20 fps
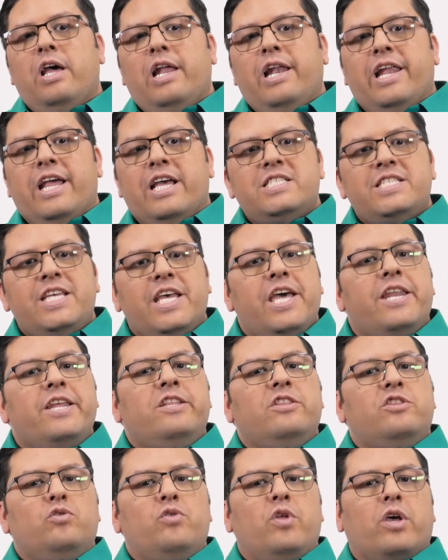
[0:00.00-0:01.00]
Let's head
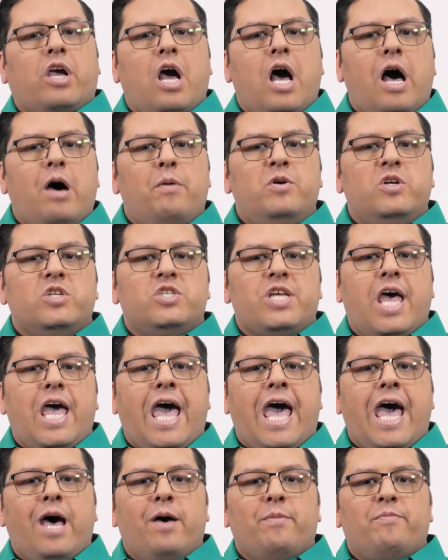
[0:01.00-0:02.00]
into the Commerce
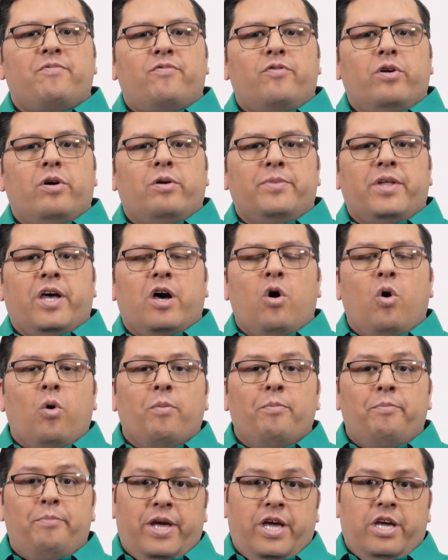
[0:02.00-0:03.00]
app from the
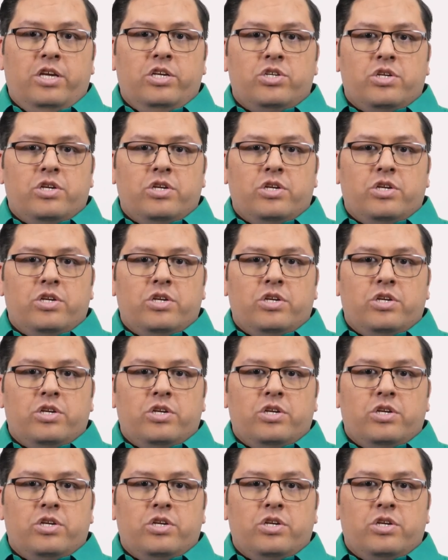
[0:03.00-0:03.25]
homepage.